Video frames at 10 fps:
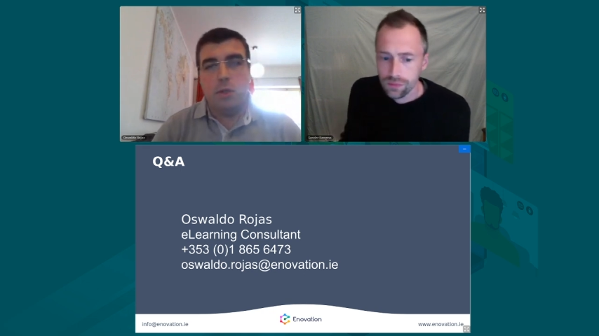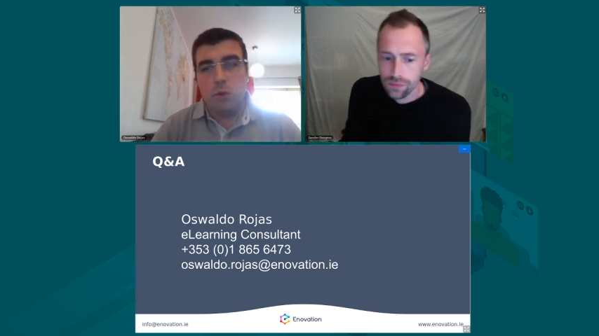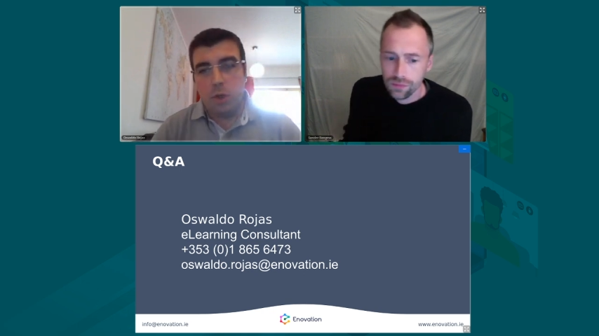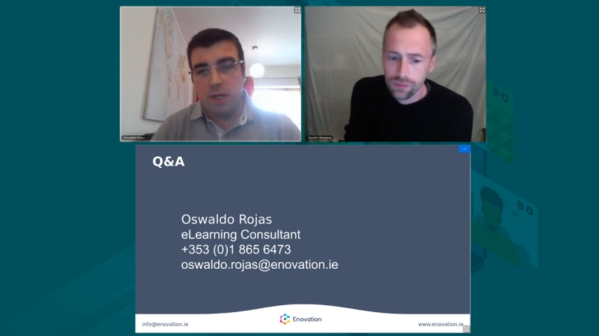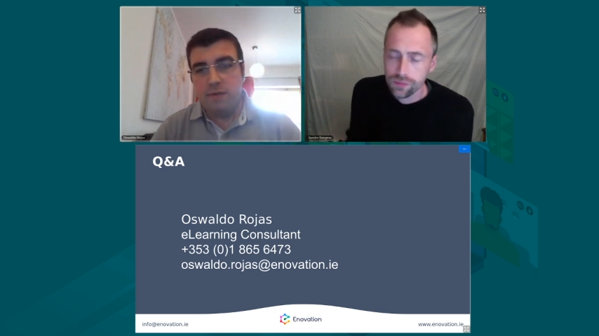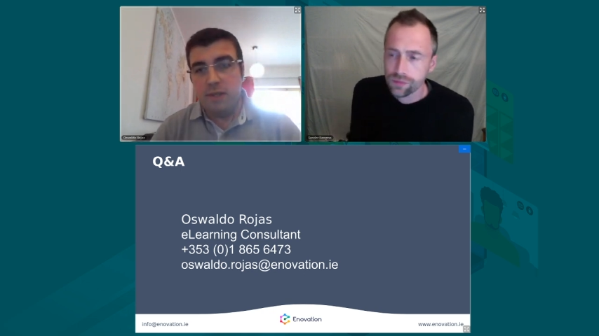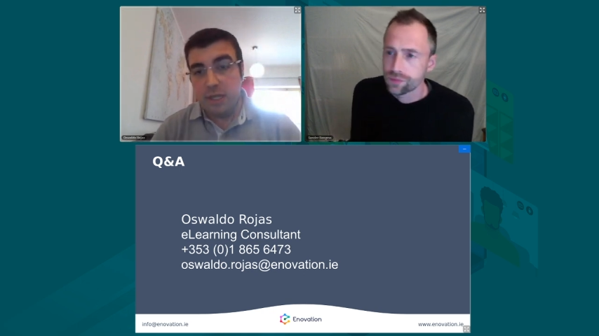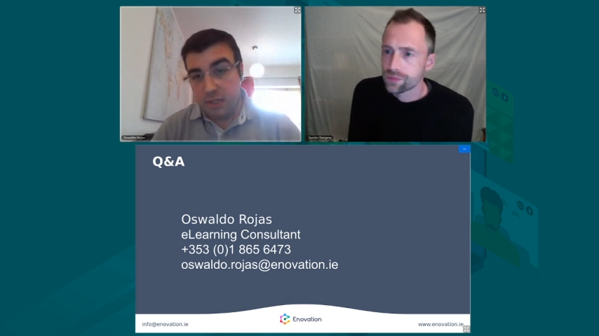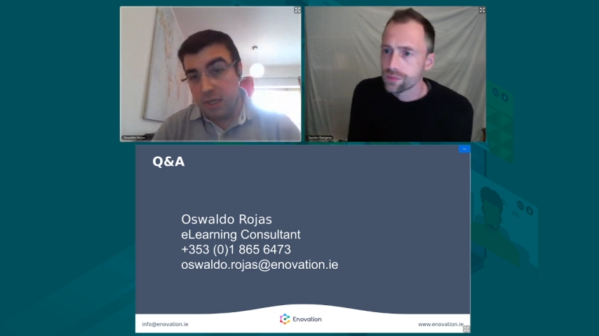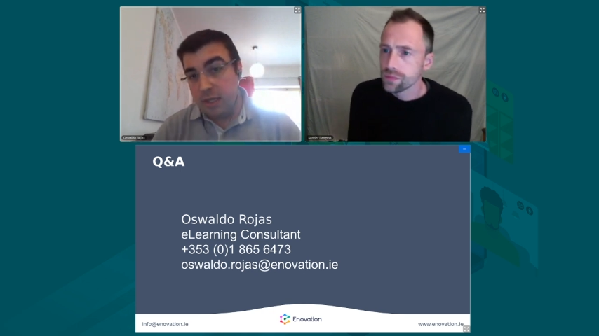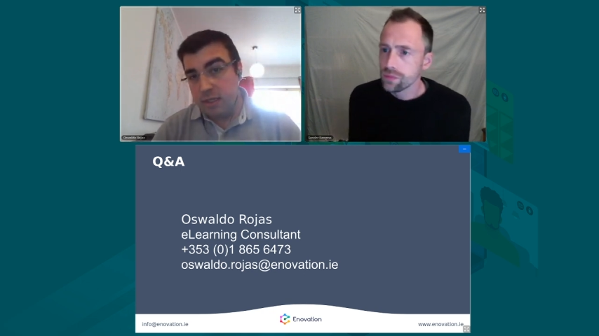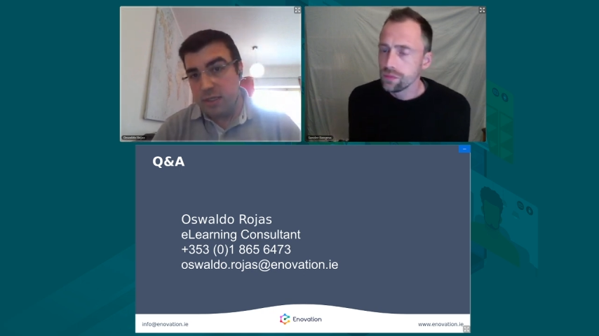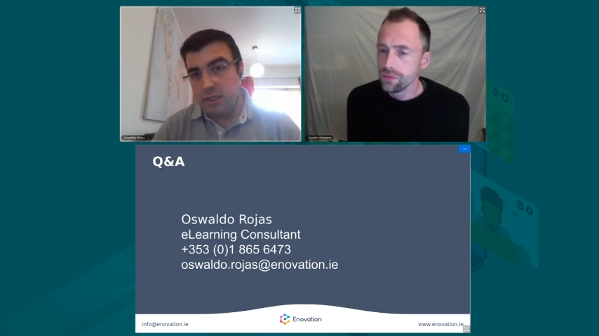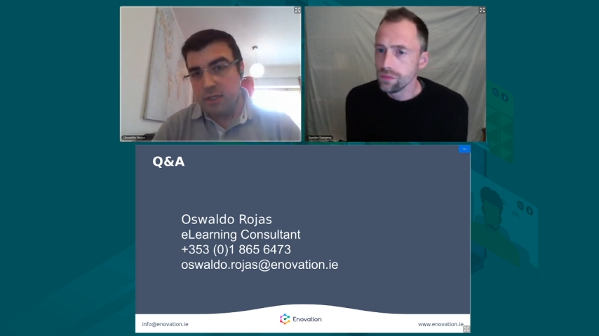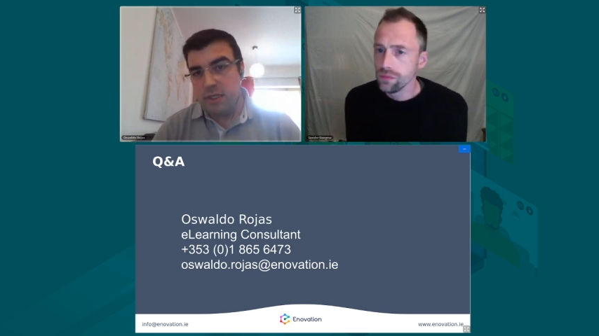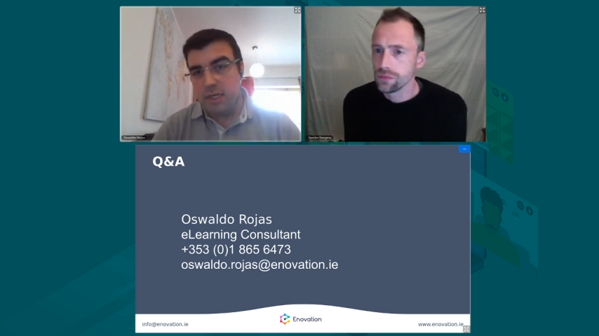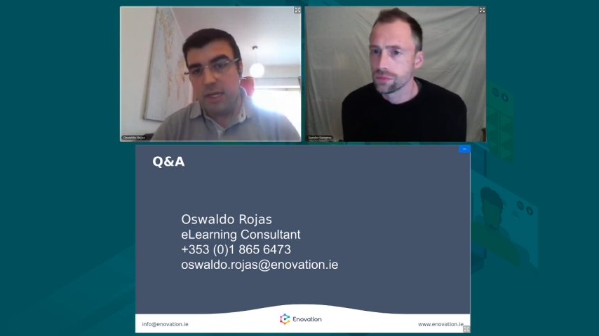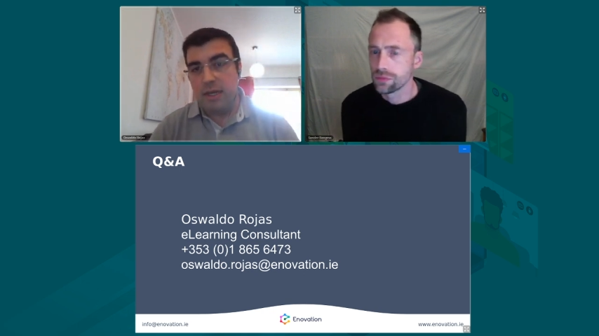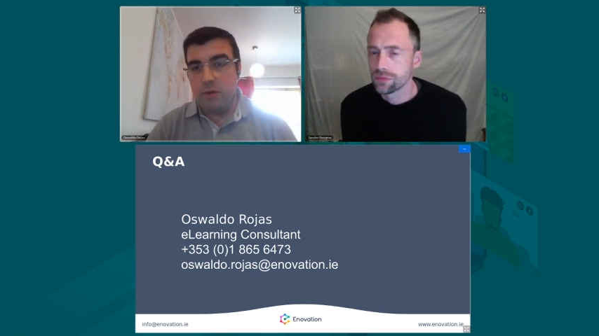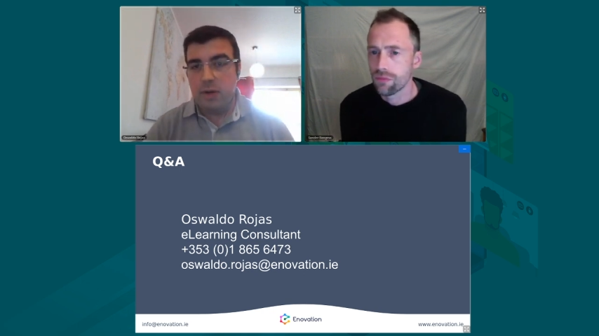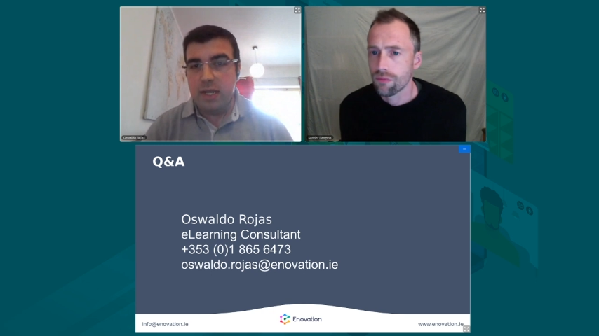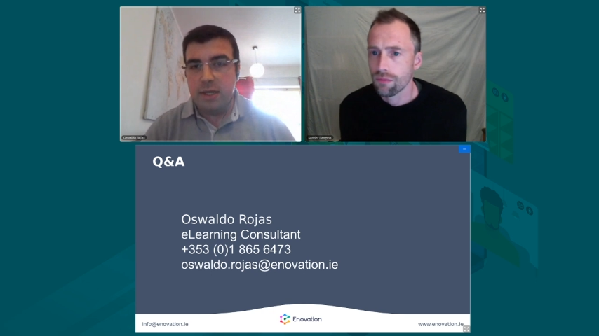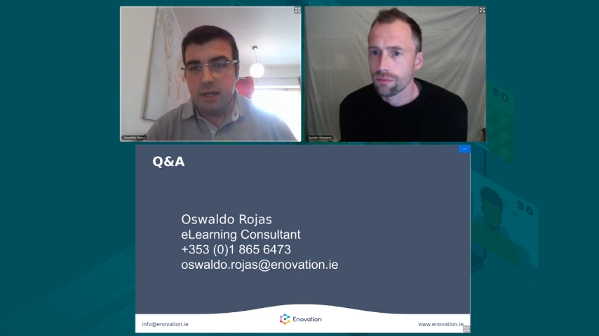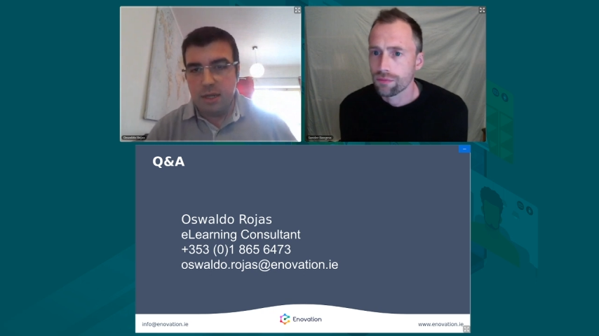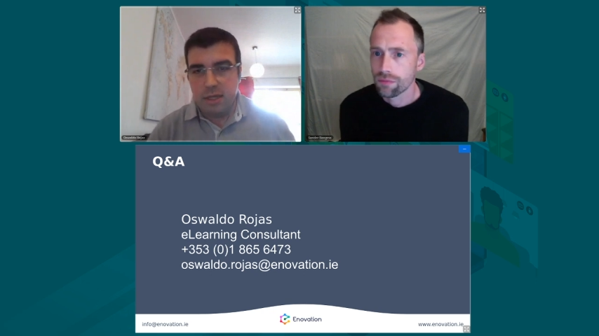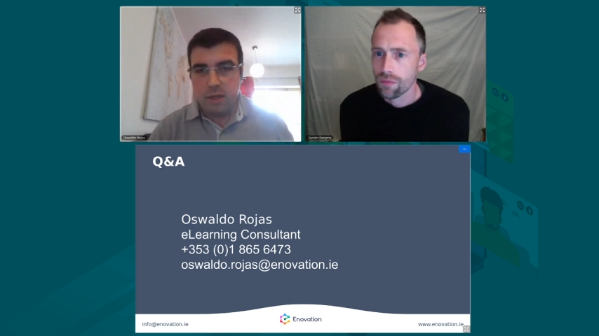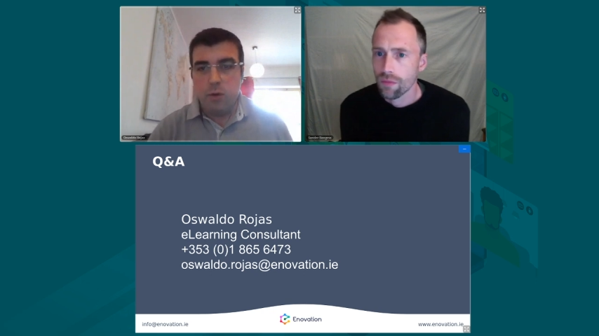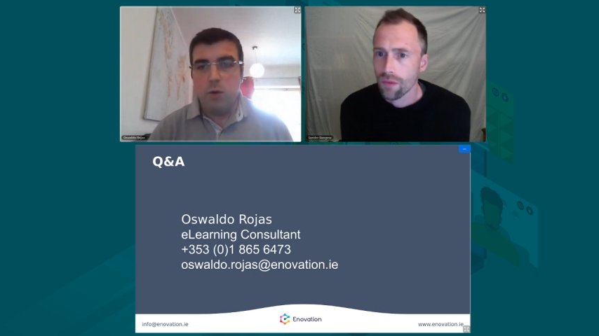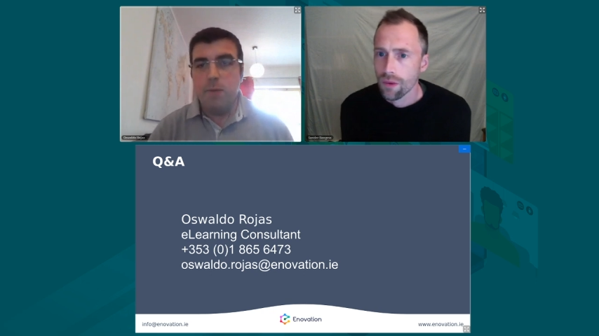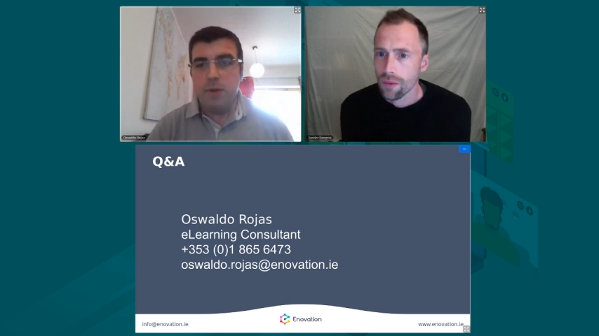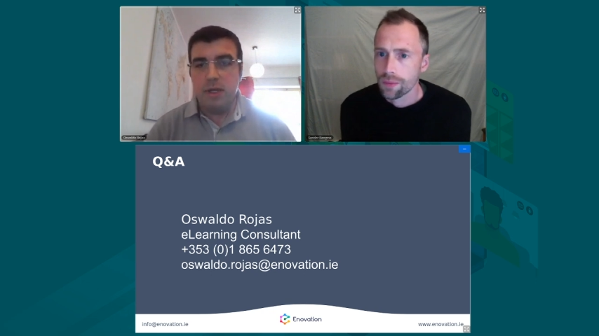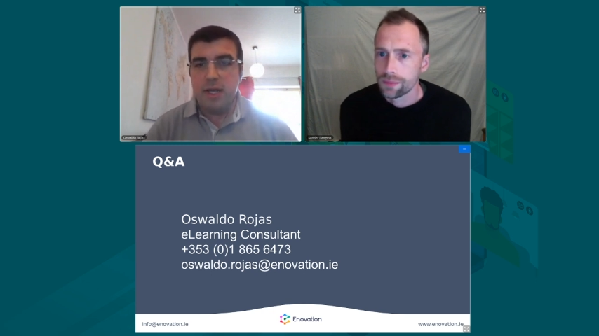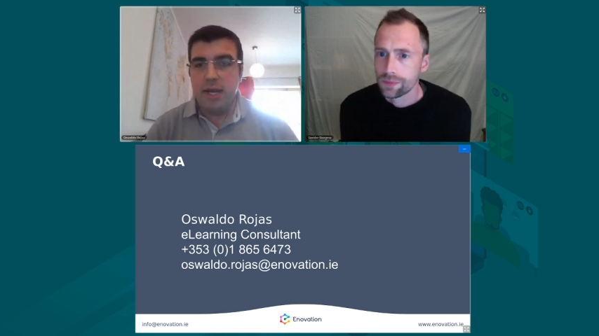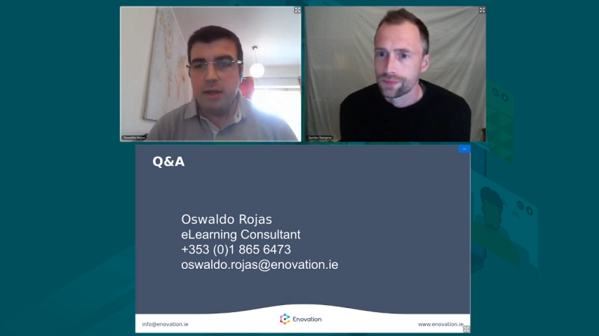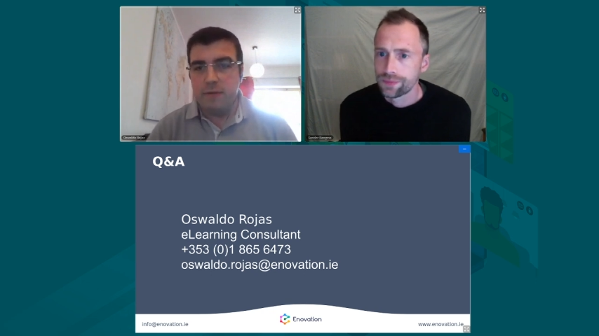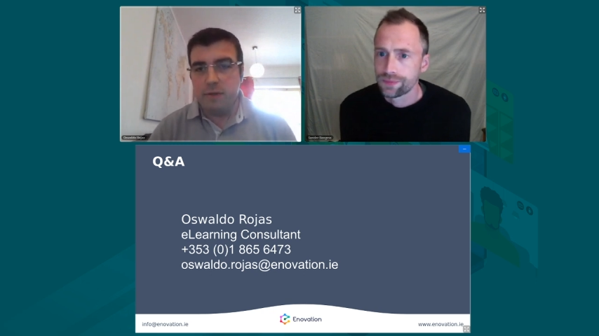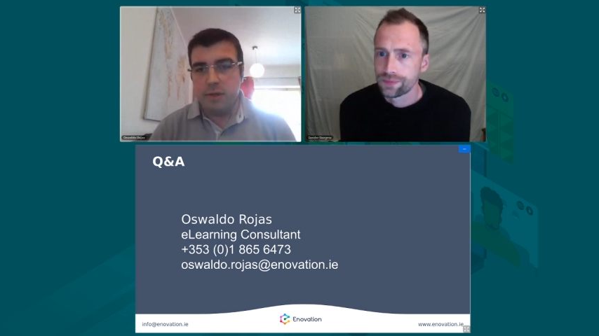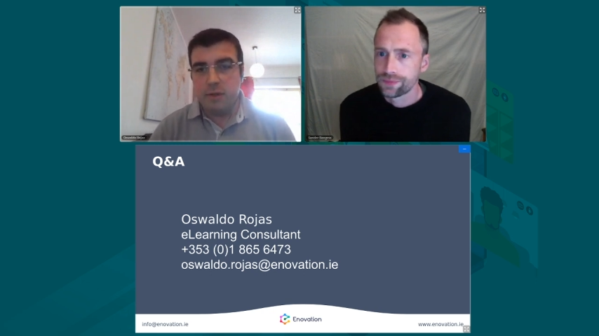Speaker 1: to one of the, the team created that's a group a kind of